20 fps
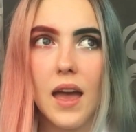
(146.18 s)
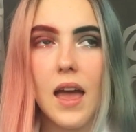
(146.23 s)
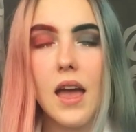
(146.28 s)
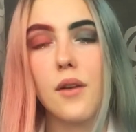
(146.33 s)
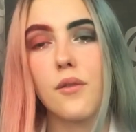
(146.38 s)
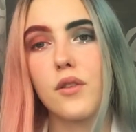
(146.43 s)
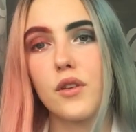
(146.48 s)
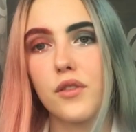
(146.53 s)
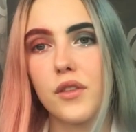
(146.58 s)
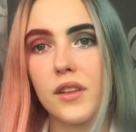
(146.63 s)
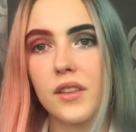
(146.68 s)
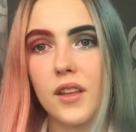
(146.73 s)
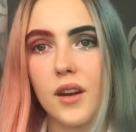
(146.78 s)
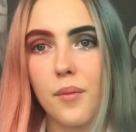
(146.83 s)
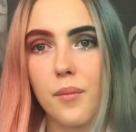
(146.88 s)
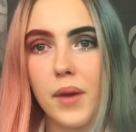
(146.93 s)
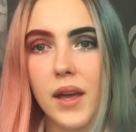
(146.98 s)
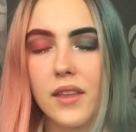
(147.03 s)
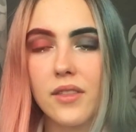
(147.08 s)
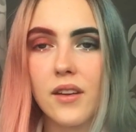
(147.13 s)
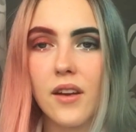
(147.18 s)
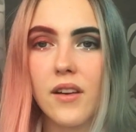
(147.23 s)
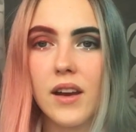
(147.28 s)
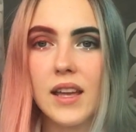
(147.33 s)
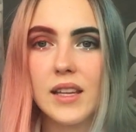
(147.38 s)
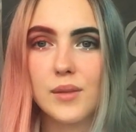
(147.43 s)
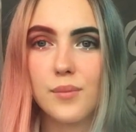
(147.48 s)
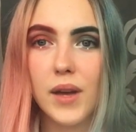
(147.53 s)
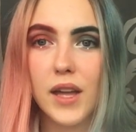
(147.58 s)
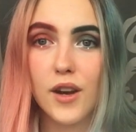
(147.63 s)
Everything that I make there
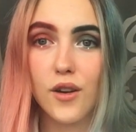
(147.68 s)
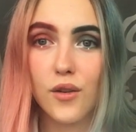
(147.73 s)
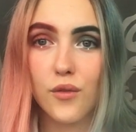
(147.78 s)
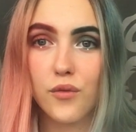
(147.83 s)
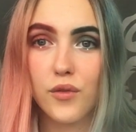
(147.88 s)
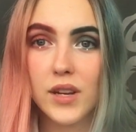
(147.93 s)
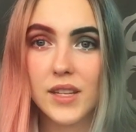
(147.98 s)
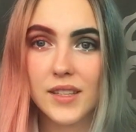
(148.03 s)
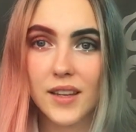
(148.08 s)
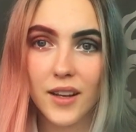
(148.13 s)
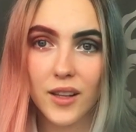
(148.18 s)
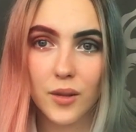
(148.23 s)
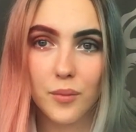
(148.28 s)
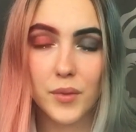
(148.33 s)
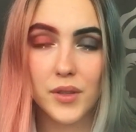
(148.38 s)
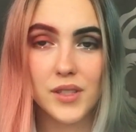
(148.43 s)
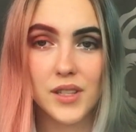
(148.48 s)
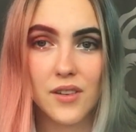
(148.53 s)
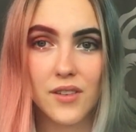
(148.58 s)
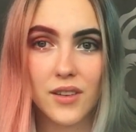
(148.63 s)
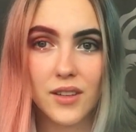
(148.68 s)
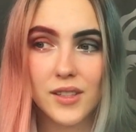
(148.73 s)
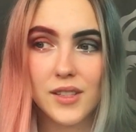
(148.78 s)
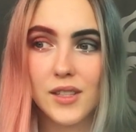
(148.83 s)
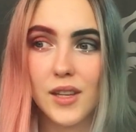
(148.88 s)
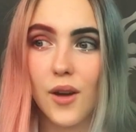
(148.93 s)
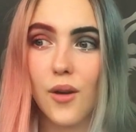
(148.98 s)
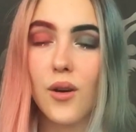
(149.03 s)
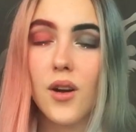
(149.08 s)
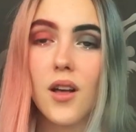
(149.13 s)
is made out of recycled materials,
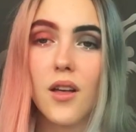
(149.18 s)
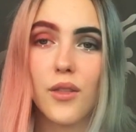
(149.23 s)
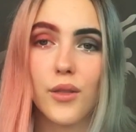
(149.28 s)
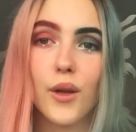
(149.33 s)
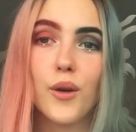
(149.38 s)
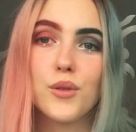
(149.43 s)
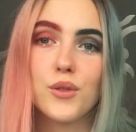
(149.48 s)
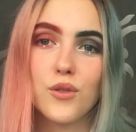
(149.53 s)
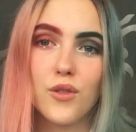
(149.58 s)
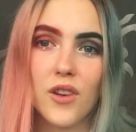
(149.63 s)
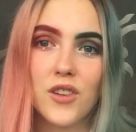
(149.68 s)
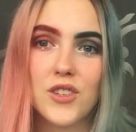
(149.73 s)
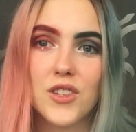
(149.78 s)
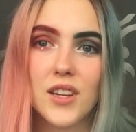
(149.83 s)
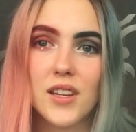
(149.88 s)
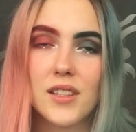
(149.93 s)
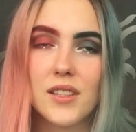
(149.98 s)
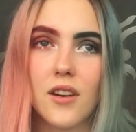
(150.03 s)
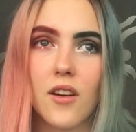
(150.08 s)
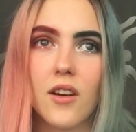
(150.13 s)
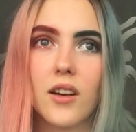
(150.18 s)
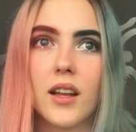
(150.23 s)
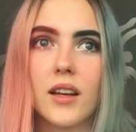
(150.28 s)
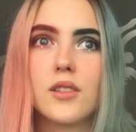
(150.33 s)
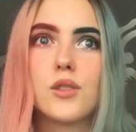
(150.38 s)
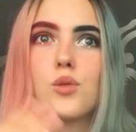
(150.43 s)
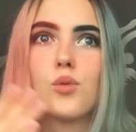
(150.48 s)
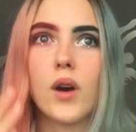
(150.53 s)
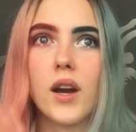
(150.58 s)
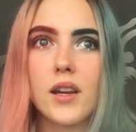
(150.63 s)
so those scrunchies are
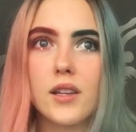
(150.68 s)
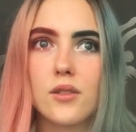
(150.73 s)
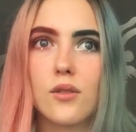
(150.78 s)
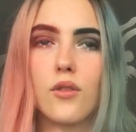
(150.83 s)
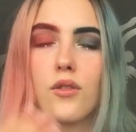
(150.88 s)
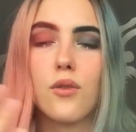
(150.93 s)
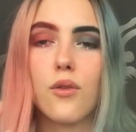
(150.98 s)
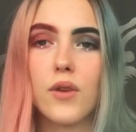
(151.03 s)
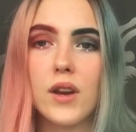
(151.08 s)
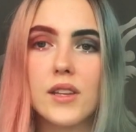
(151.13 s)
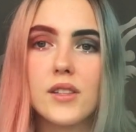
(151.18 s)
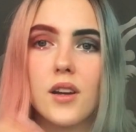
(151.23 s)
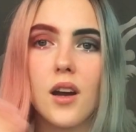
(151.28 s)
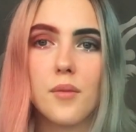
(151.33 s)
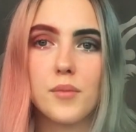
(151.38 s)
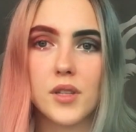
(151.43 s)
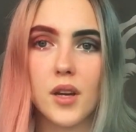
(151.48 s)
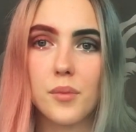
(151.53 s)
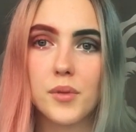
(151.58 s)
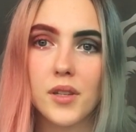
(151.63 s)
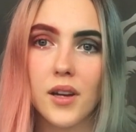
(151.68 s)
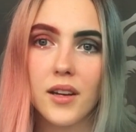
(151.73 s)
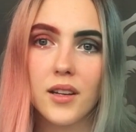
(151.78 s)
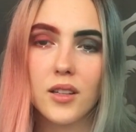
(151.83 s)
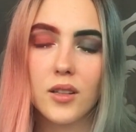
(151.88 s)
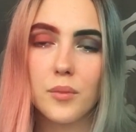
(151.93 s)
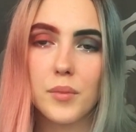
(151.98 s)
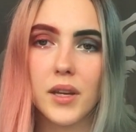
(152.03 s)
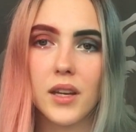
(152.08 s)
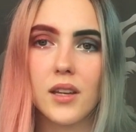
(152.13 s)
like 2 or 3 times
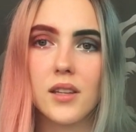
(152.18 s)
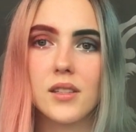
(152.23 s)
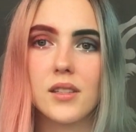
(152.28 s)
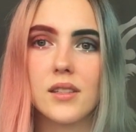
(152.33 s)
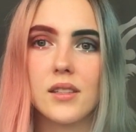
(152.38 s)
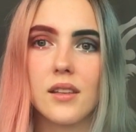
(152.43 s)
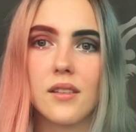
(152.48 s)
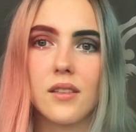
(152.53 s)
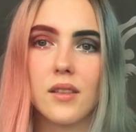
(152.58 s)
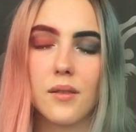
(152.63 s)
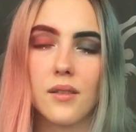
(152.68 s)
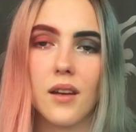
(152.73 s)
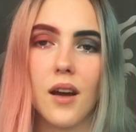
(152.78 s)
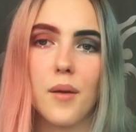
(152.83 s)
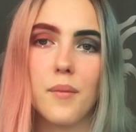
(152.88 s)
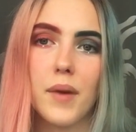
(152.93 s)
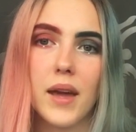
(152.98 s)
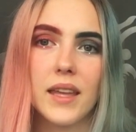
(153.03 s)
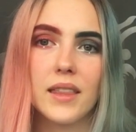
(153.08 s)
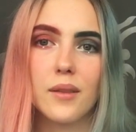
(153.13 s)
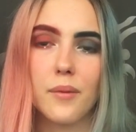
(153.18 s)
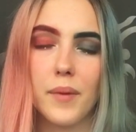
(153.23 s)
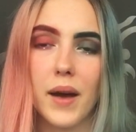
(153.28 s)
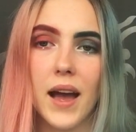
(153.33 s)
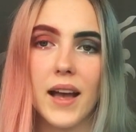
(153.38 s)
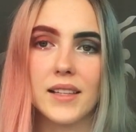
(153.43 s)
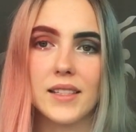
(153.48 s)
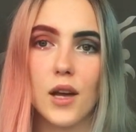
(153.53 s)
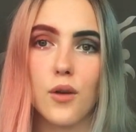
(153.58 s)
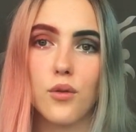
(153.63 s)
upcycled because I make the
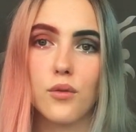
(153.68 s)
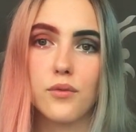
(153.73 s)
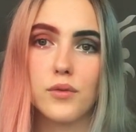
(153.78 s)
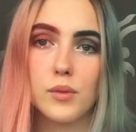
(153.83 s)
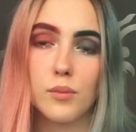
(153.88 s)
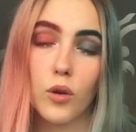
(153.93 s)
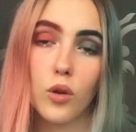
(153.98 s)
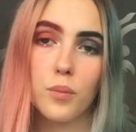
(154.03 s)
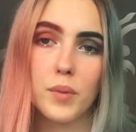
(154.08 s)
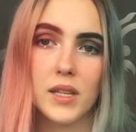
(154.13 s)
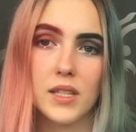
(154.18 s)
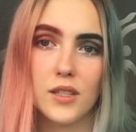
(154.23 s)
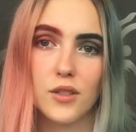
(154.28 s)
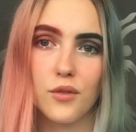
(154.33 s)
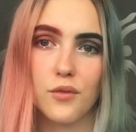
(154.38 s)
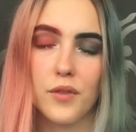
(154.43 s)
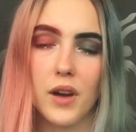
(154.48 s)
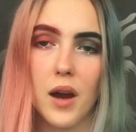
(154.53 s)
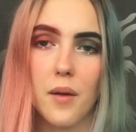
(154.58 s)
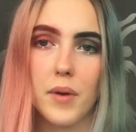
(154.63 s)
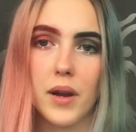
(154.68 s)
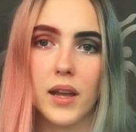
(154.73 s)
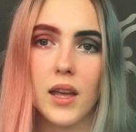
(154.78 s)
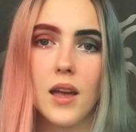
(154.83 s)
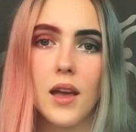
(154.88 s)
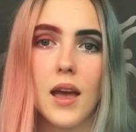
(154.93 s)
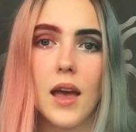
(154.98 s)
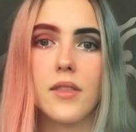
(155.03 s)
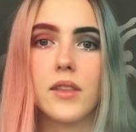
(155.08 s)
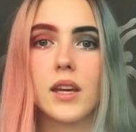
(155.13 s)
bags out of small pieces of fabric
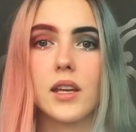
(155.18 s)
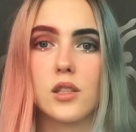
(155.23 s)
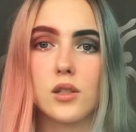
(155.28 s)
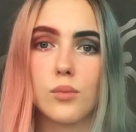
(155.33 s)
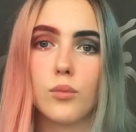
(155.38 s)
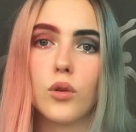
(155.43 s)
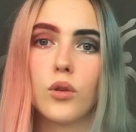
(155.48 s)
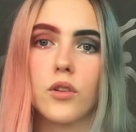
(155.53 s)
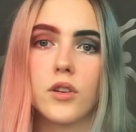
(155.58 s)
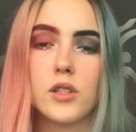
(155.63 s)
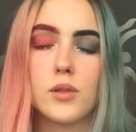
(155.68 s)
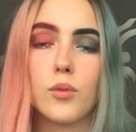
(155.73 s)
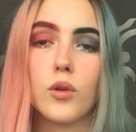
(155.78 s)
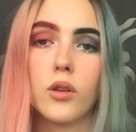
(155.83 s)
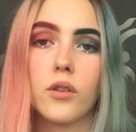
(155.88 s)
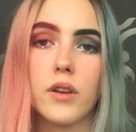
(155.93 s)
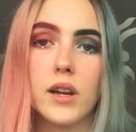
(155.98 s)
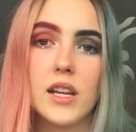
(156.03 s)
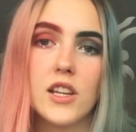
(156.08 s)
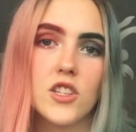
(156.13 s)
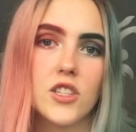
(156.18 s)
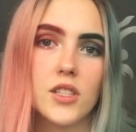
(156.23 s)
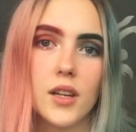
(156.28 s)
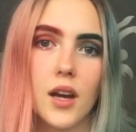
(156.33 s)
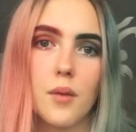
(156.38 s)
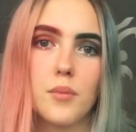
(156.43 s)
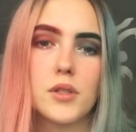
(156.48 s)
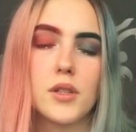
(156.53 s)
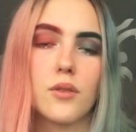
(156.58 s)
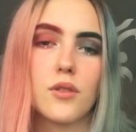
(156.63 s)
and they get smaller and smaller each
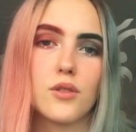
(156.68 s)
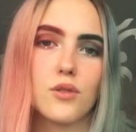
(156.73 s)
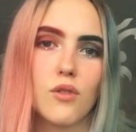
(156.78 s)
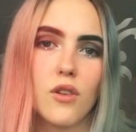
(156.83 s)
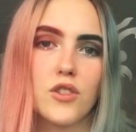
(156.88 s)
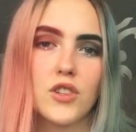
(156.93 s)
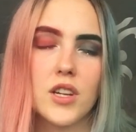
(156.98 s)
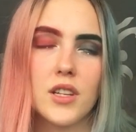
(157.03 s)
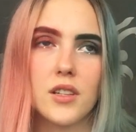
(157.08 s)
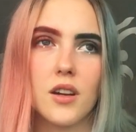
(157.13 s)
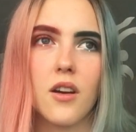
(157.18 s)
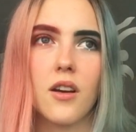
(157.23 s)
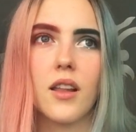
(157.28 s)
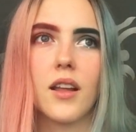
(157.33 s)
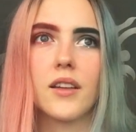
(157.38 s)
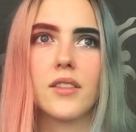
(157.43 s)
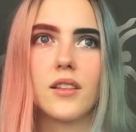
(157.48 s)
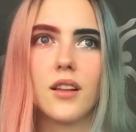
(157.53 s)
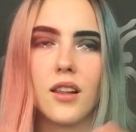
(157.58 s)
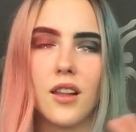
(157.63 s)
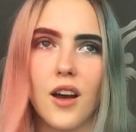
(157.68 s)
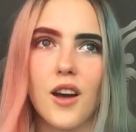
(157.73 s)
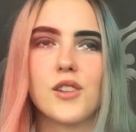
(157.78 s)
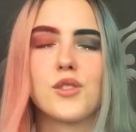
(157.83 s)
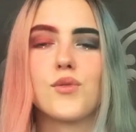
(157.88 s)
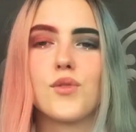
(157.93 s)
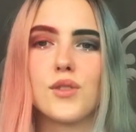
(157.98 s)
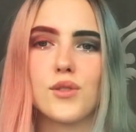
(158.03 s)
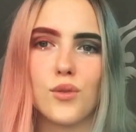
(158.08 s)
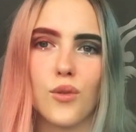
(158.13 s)
time, so the scrunchies are like the
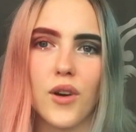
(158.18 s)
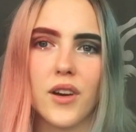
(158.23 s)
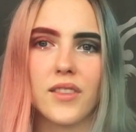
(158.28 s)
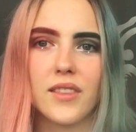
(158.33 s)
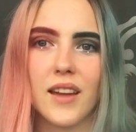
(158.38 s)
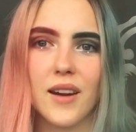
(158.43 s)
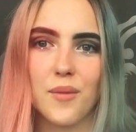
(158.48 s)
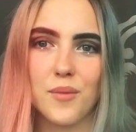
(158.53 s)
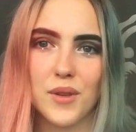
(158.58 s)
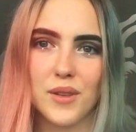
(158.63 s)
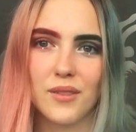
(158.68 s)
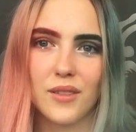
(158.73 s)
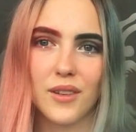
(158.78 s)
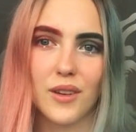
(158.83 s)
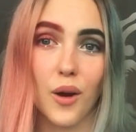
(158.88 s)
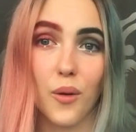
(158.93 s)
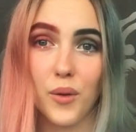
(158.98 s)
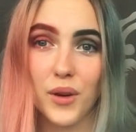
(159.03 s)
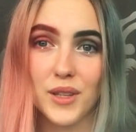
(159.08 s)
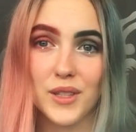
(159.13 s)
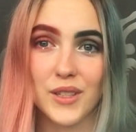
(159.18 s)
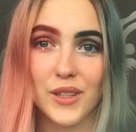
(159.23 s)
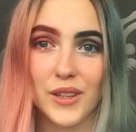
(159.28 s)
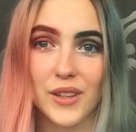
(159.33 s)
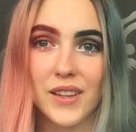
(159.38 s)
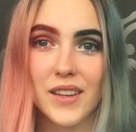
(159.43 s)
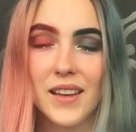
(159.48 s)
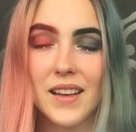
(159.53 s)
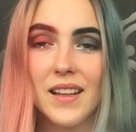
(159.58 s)
last resort that I'm going to.